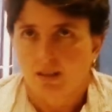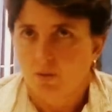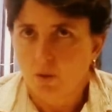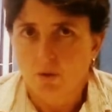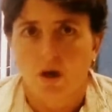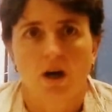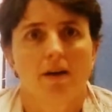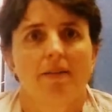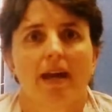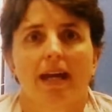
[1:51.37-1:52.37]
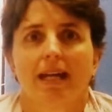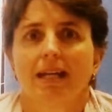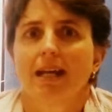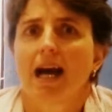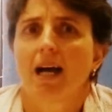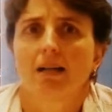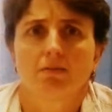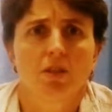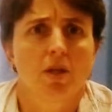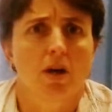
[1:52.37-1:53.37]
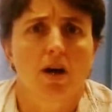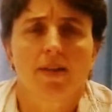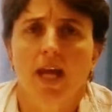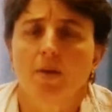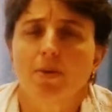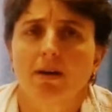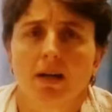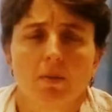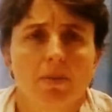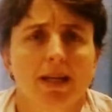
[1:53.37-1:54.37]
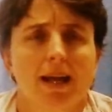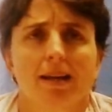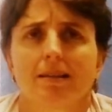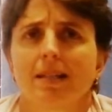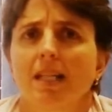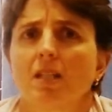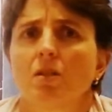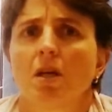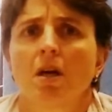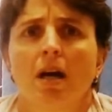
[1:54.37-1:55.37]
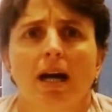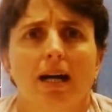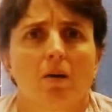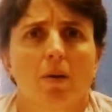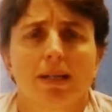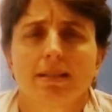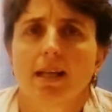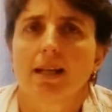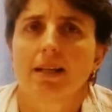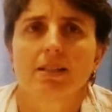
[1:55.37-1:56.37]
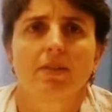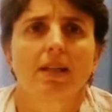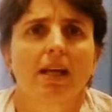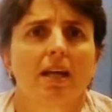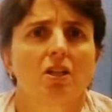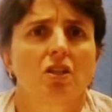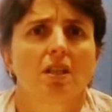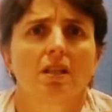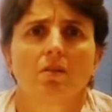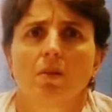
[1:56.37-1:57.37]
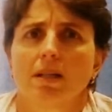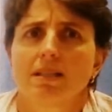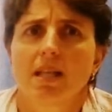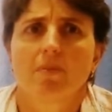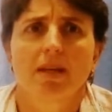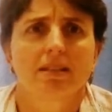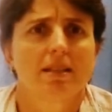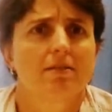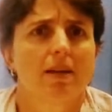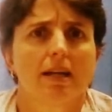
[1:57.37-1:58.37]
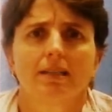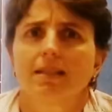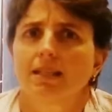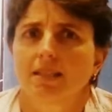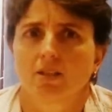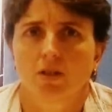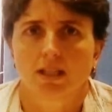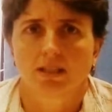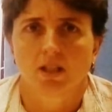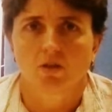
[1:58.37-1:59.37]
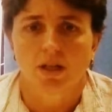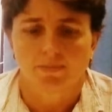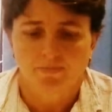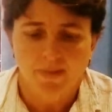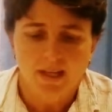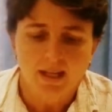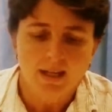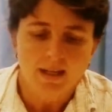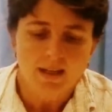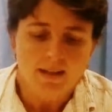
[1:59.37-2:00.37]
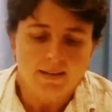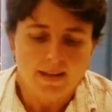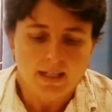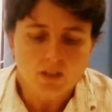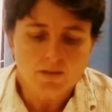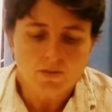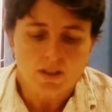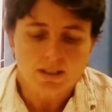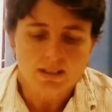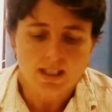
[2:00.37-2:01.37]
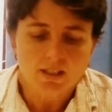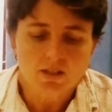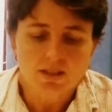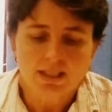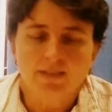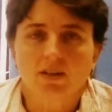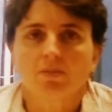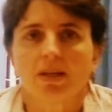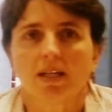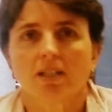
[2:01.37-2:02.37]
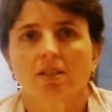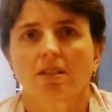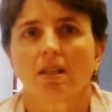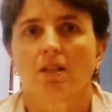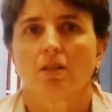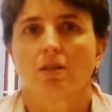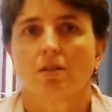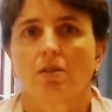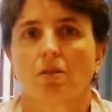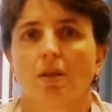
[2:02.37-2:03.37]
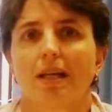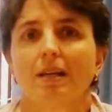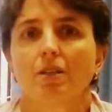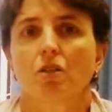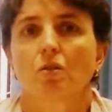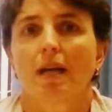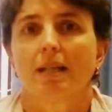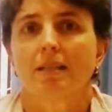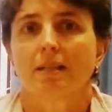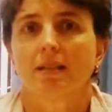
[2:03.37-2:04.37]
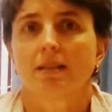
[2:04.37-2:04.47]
who are they? Are they a Paralympic athlete? What is their classification? What is their best event, etc., etc. Then you've got 6 to 7 minutes to illustrate the